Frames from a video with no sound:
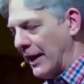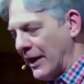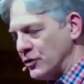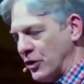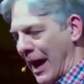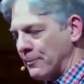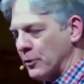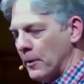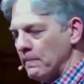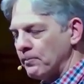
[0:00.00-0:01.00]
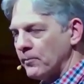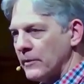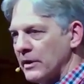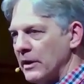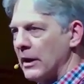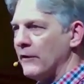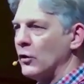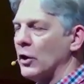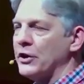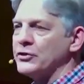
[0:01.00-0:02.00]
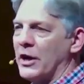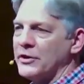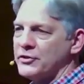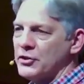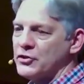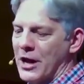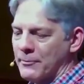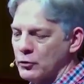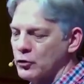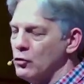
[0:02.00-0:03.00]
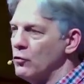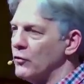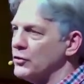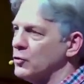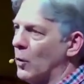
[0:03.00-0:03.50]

In the next chapter, if you look at Genesis chapter 2,